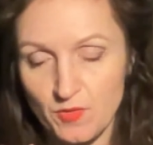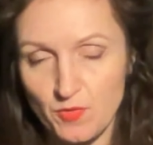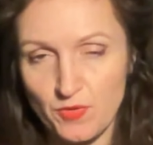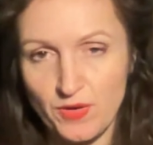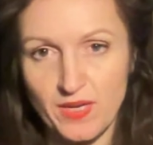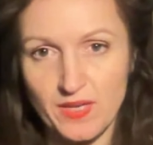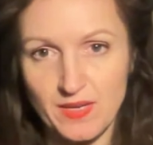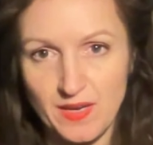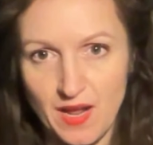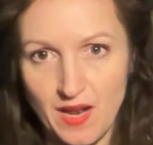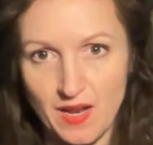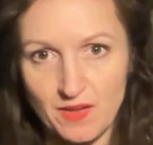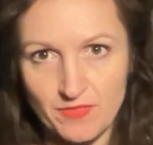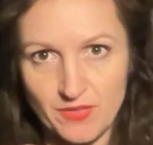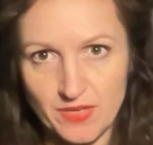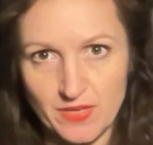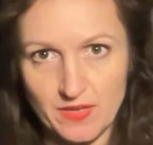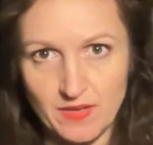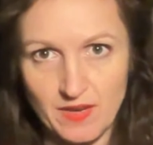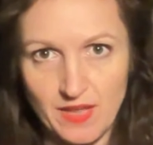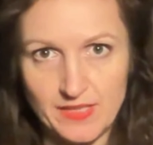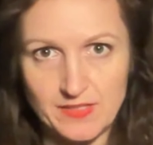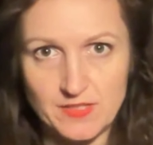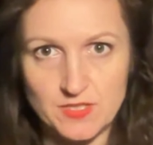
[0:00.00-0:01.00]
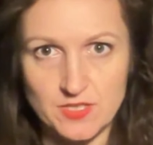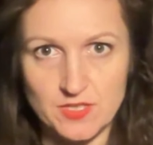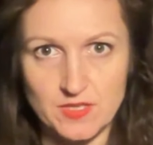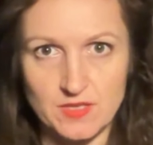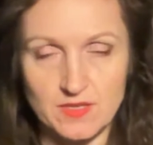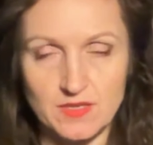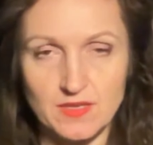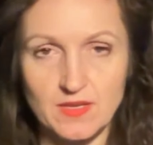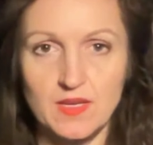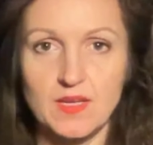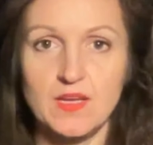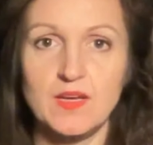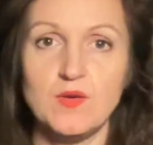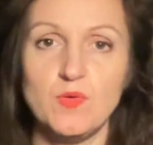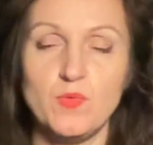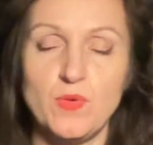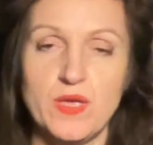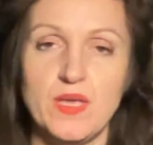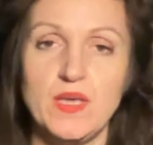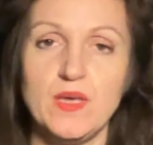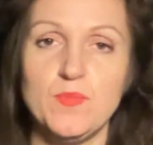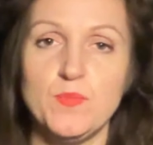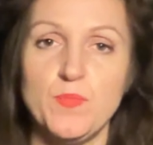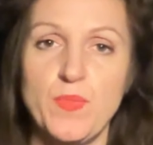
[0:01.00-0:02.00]
Three and a half year later,
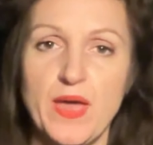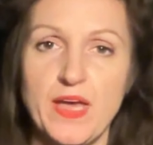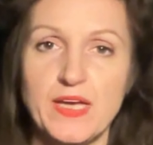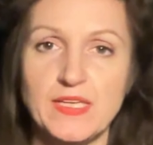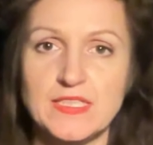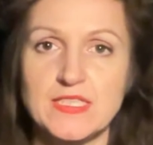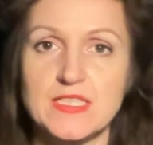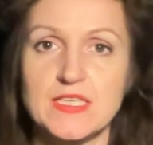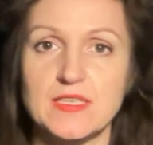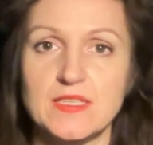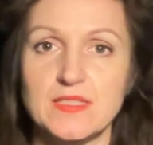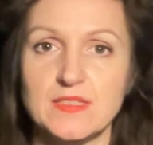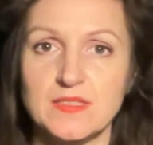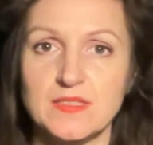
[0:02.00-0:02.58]
we made